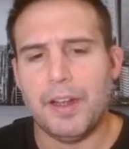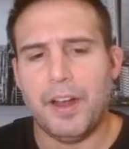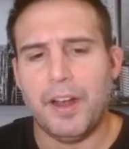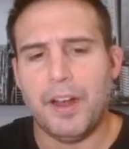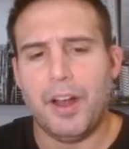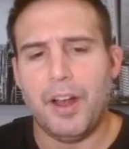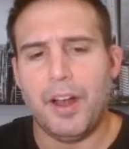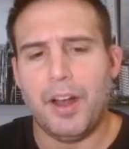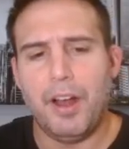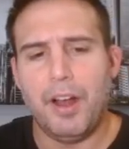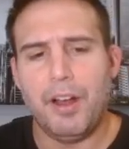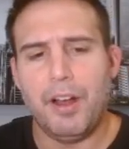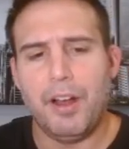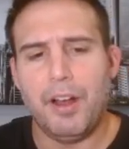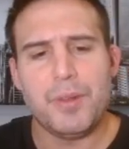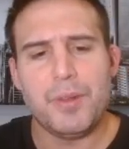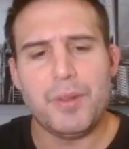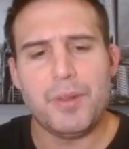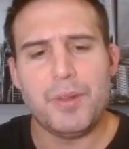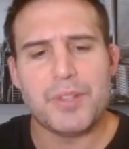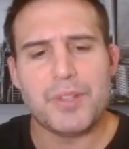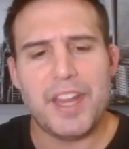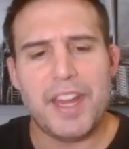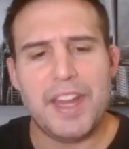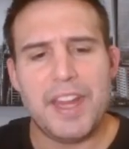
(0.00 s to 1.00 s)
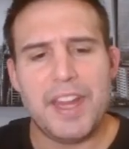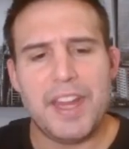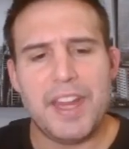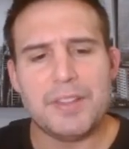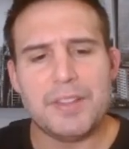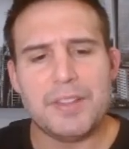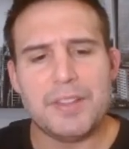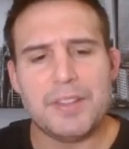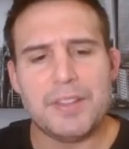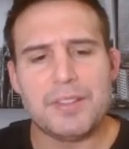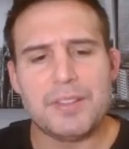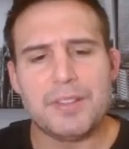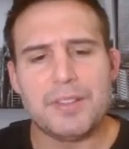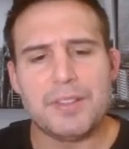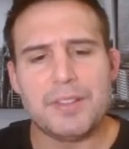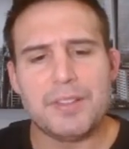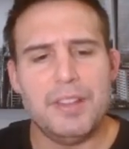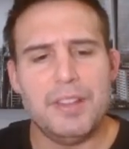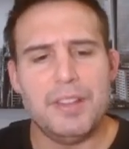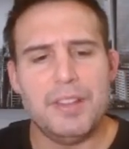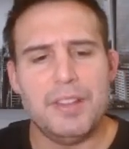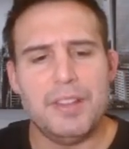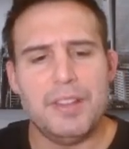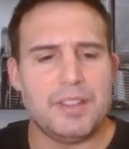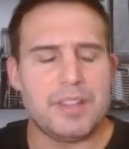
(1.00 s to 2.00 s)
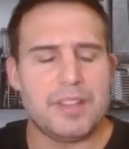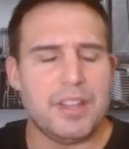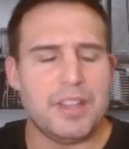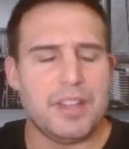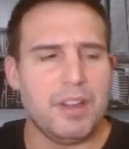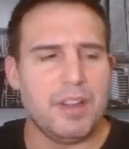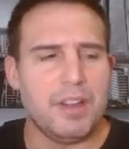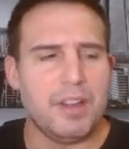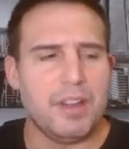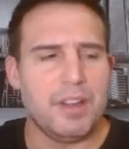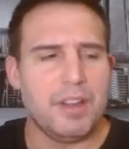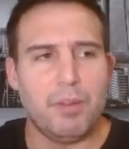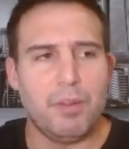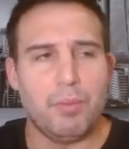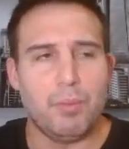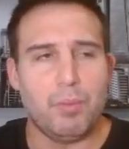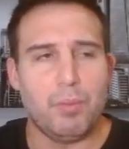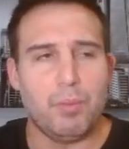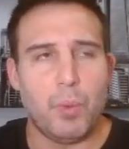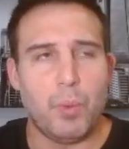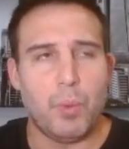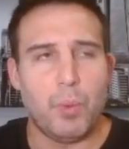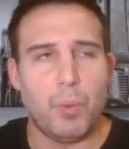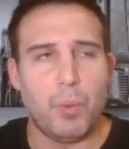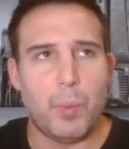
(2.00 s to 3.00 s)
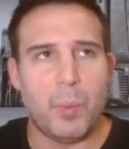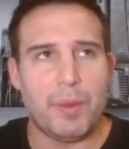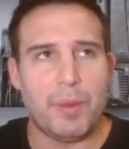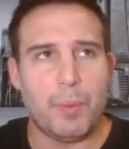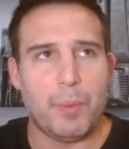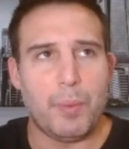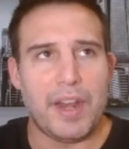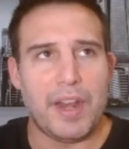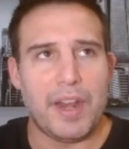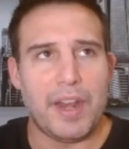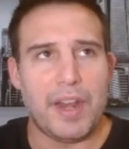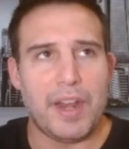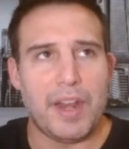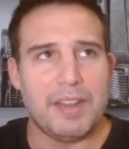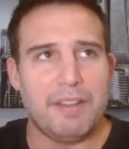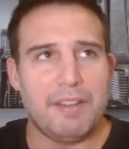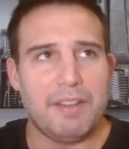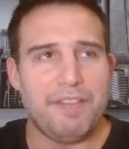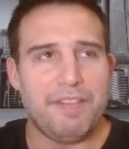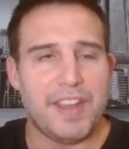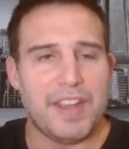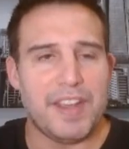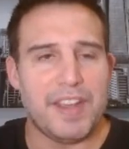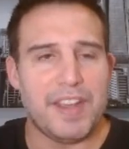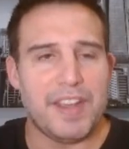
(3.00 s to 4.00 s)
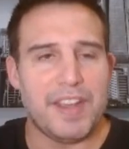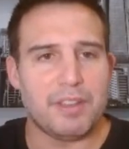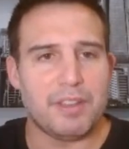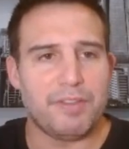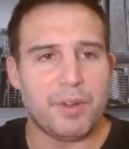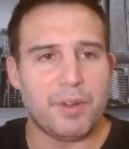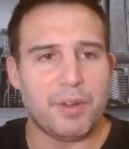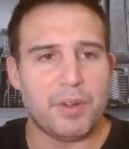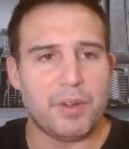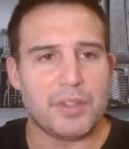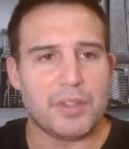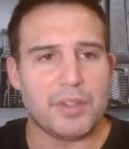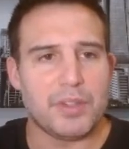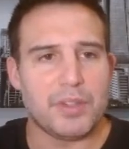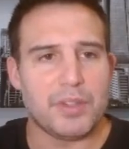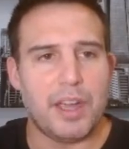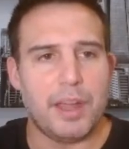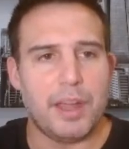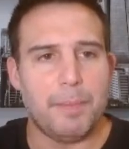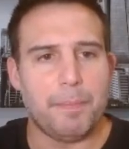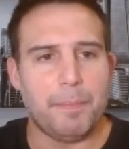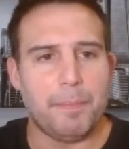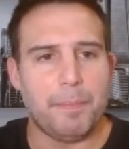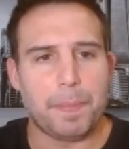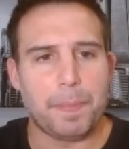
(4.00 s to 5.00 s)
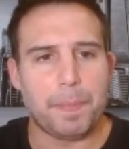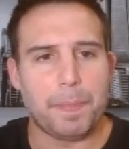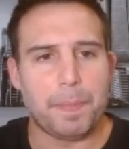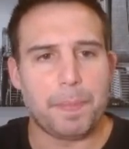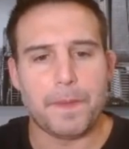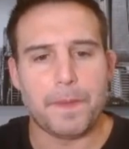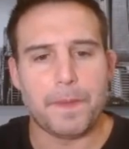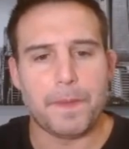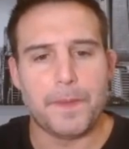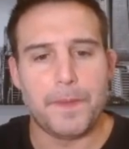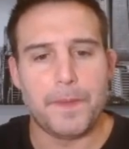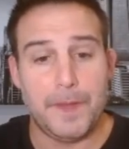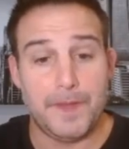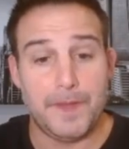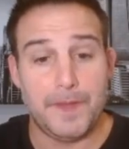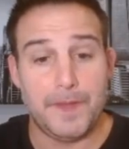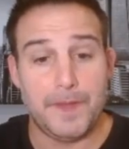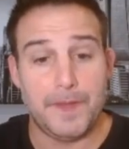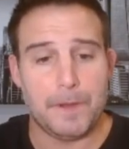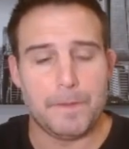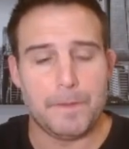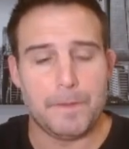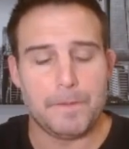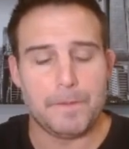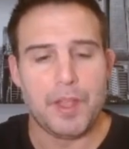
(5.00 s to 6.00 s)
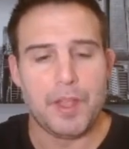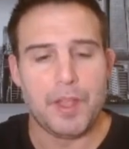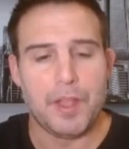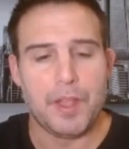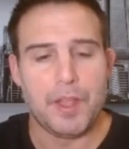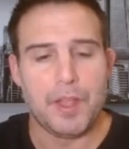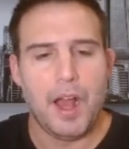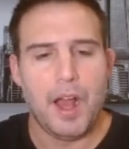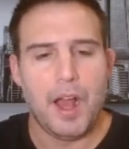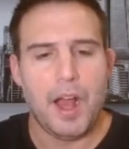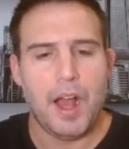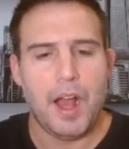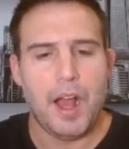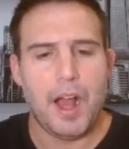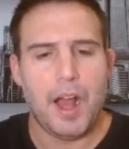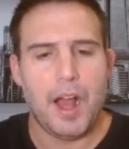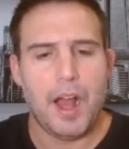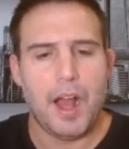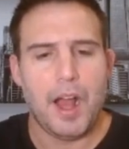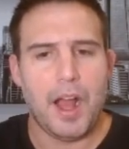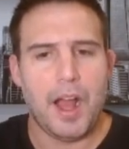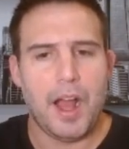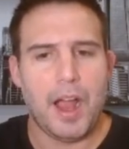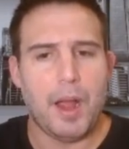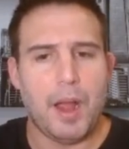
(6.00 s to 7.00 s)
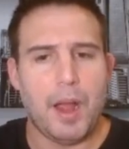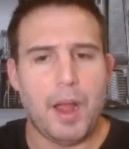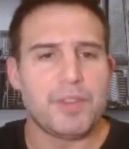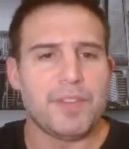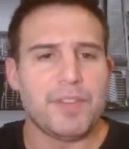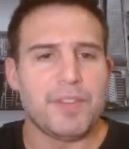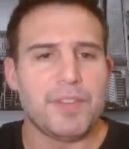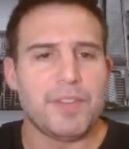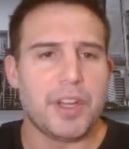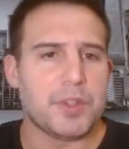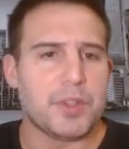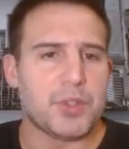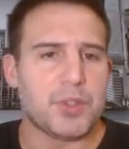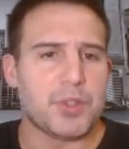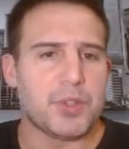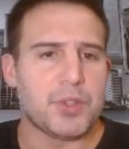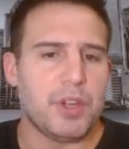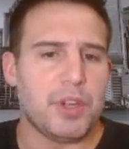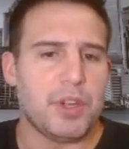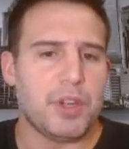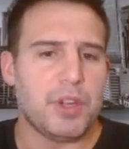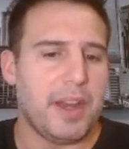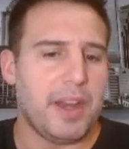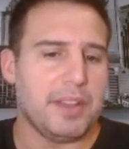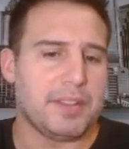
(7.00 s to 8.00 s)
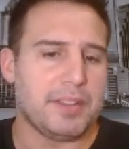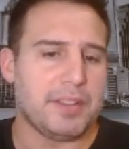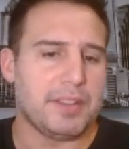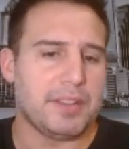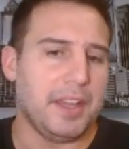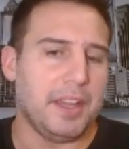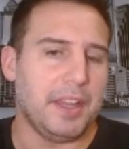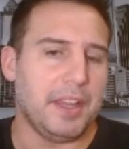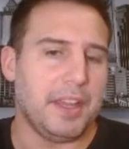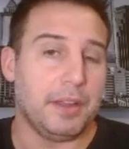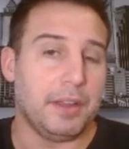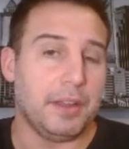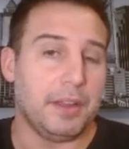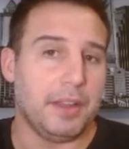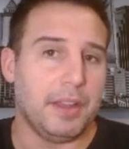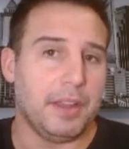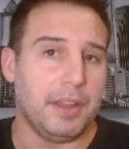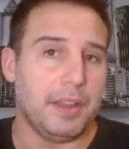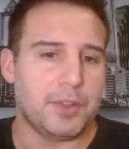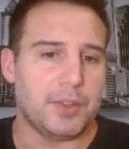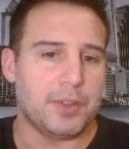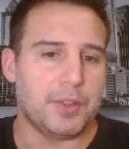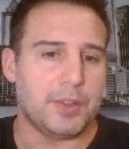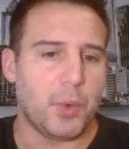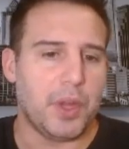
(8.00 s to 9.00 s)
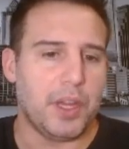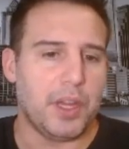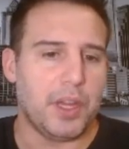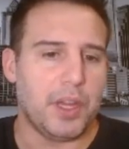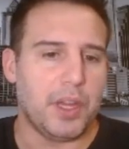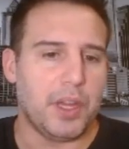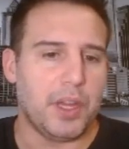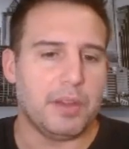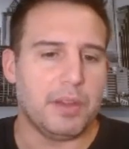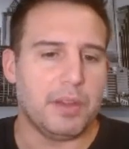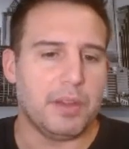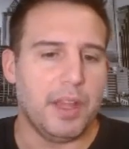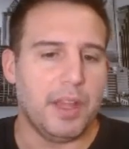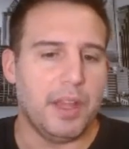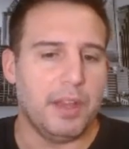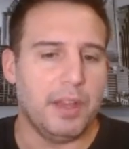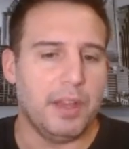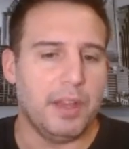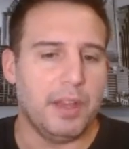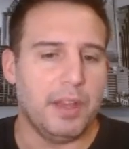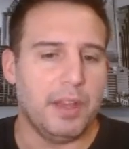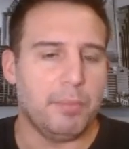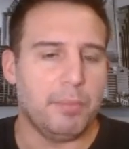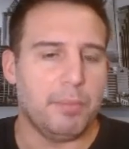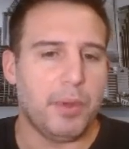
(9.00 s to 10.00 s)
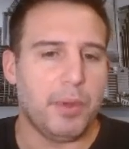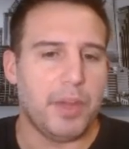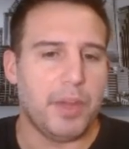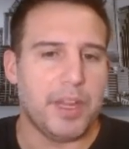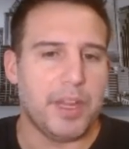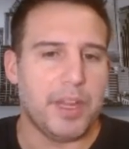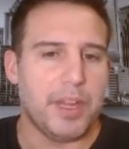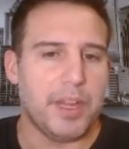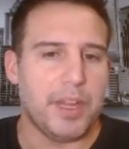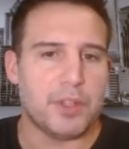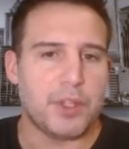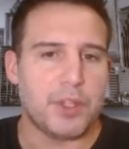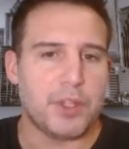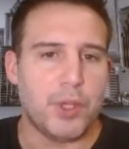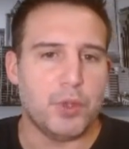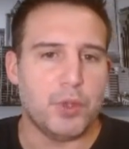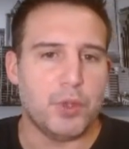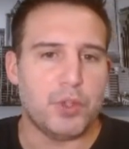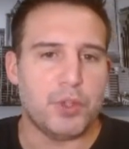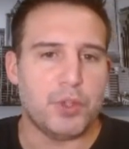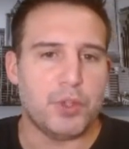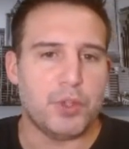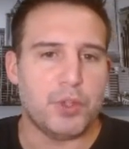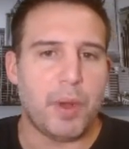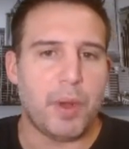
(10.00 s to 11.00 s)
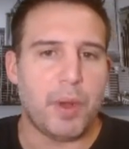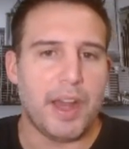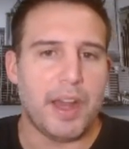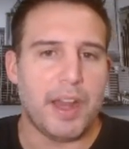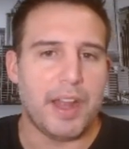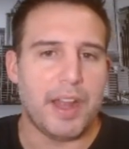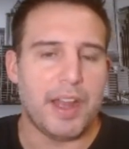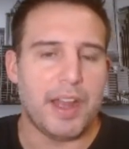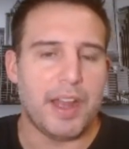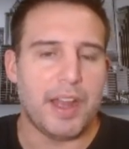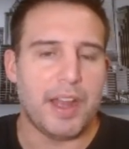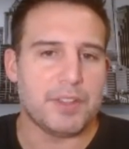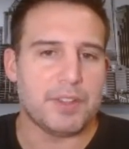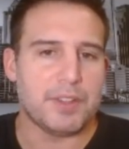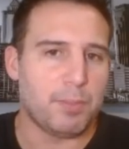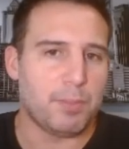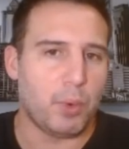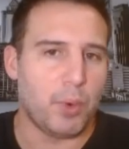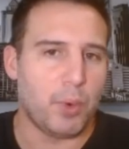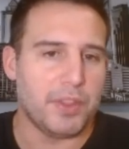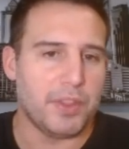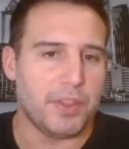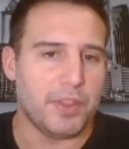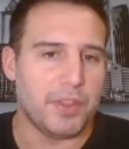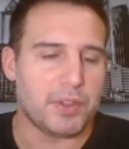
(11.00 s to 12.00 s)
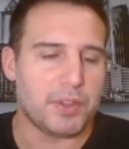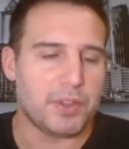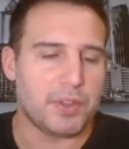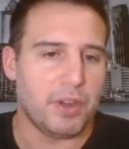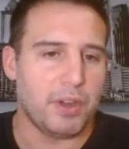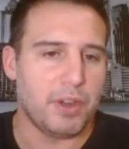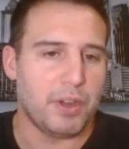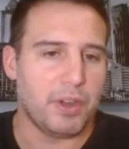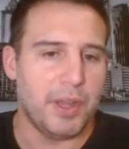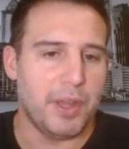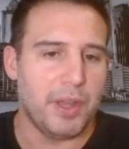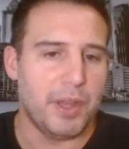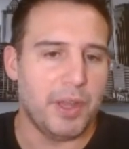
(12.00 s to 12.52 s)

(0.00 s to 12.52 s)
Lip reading: of those hands, in this scenario, when I did face it the first time here, I was very concerned about ace king and ace queen, and playing this huge pot at this point in the tournament.